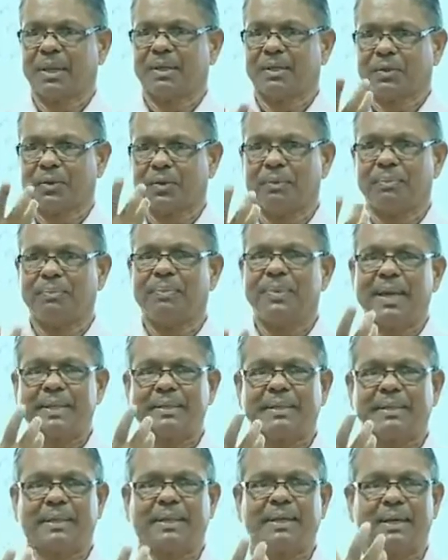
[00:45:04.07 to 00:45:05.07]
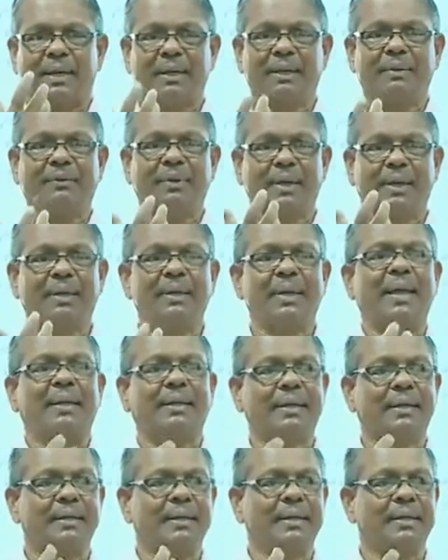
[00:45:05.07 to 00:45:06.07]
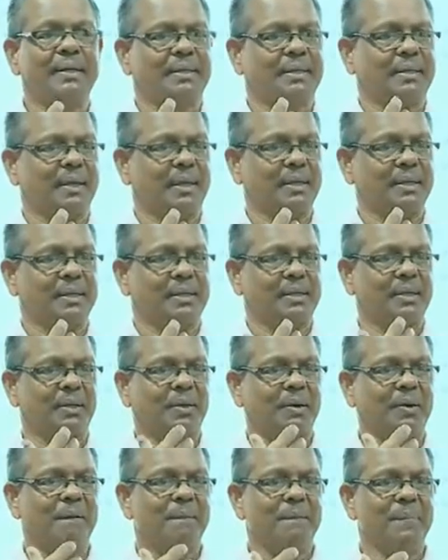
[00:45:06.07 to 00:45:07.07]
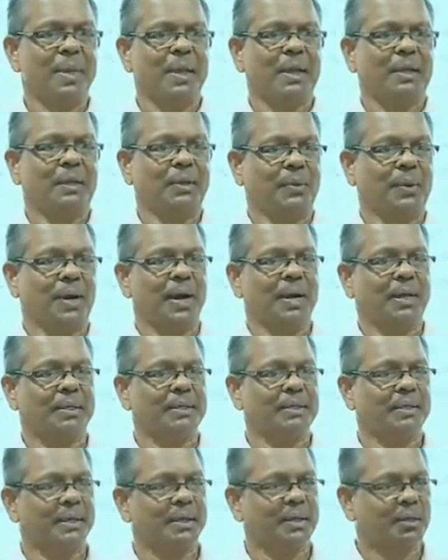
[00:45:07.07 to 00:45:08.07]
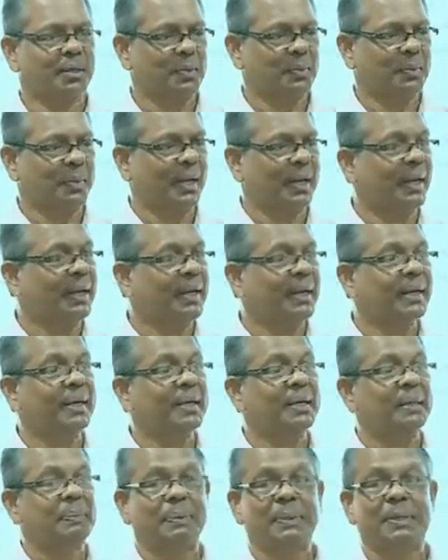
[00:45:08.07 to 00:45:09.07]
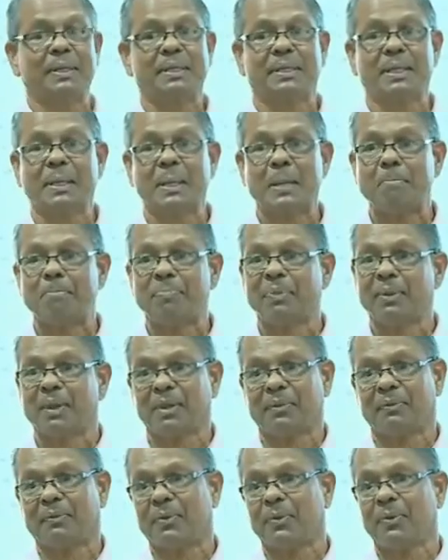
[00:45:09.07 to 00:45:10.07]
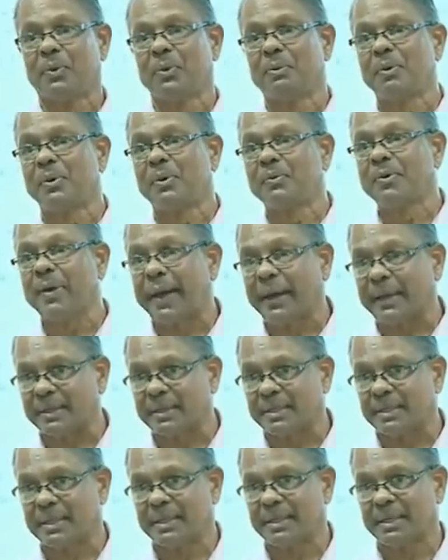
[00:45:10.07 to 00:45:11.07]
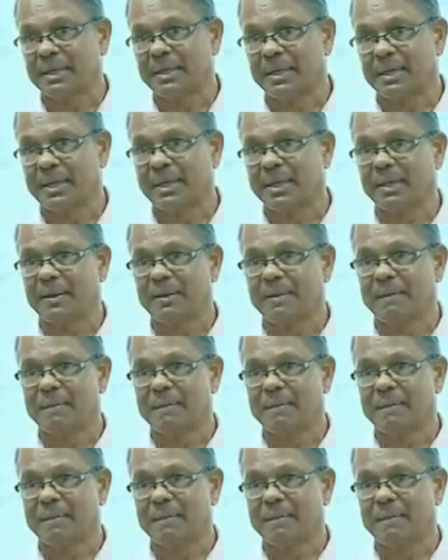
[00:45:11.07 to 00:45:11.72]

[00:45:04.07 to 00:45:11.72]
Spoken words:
So basically we gather these things, you are considered to be a learned person. if you know more facts, right?